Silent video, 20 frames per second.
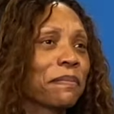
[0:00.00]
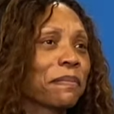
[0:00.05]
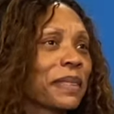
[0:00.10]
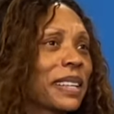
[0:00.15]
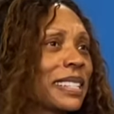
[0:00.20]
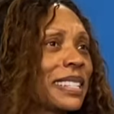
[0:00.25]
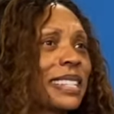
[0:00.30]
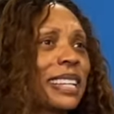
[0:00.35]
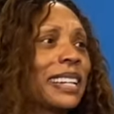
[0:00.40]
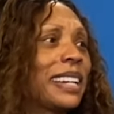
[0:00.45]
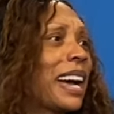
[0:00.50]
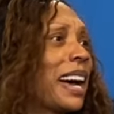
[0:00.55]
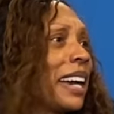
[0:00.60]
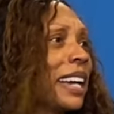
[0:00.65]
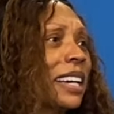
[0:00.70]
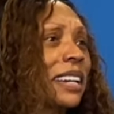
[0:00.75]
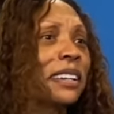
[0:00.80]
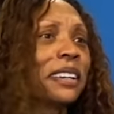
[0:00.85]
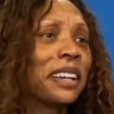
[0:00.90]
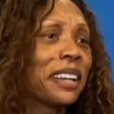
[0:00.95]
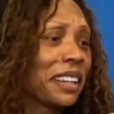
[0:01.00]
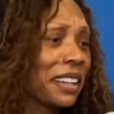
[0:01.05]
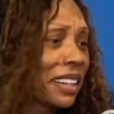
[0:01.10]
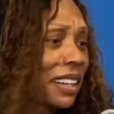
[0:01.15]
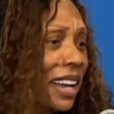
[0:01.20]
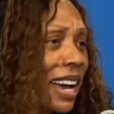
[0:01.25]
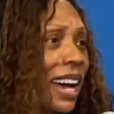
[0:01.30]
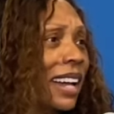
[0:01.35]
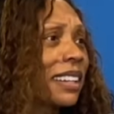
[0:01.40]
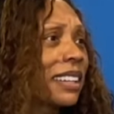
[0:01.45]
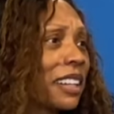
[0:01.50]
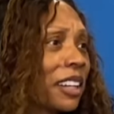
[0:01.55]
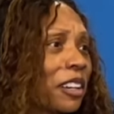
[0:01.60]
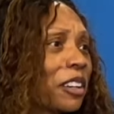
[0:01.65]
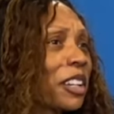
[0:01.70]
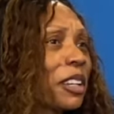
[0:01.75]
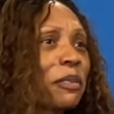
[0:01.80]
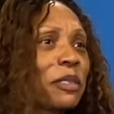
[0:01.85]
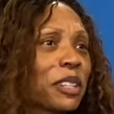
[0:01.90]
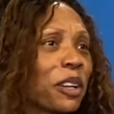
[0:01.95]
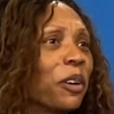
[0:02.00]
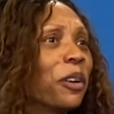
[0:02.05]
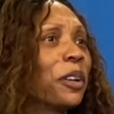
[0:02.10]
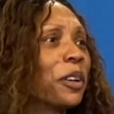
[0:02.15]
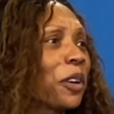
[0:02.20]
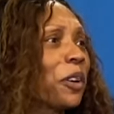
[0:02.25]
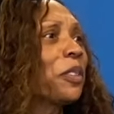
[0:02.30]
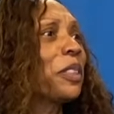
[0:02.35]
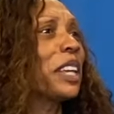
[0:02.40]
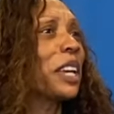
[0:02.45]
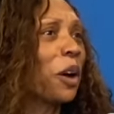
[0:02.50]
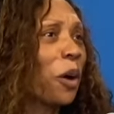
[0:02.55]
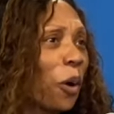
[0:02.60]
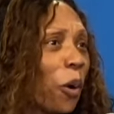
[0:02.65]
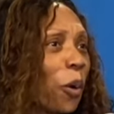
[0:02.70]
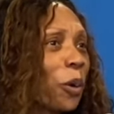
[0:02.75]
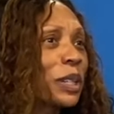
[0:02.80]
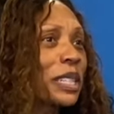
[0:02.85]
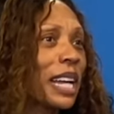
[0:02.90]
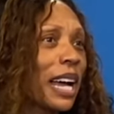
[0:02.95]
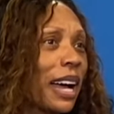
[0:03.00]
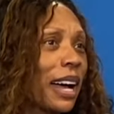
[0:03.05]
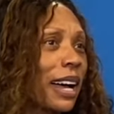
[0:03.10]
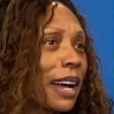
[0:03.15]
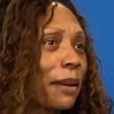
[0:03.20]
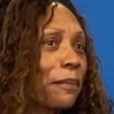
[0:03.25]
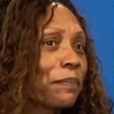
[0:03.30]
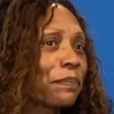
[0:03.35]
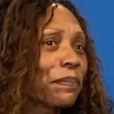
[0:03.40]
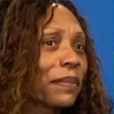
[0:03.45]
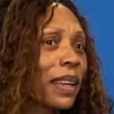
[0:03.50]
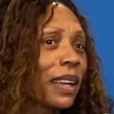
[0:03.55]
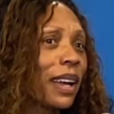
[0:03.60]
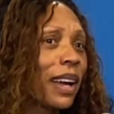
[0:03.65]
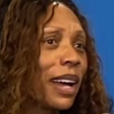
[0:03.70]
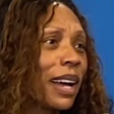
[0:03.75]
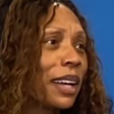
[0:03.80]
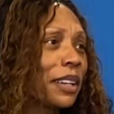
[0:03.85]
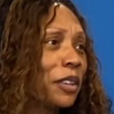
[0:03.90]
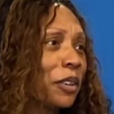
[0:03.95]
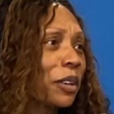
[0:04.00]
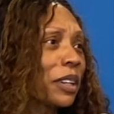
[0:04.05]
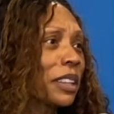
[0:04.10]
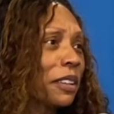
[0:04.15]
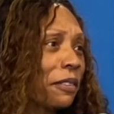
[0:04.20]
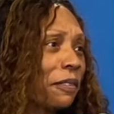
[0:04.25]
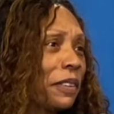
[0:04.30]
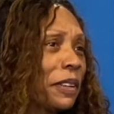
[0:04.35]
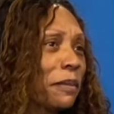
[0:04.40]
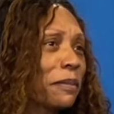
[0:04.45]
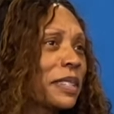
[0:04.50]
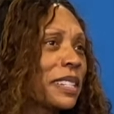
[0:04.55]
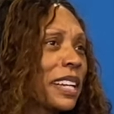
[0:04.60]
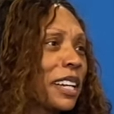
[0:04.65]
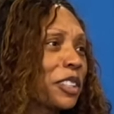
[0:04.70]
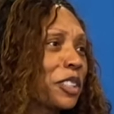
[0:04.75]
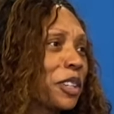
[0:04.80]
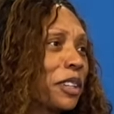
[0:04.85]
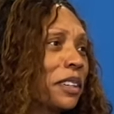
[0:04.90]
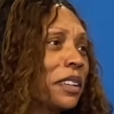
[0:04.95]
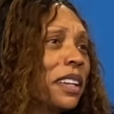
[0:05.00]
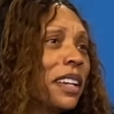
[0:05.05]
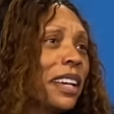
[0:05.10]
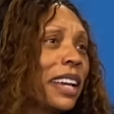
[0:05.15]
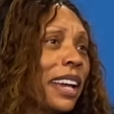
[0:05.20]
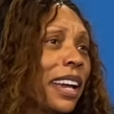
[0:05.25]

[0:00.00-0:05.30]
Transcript: Sanaya, I literally was on her the whole time during the film session.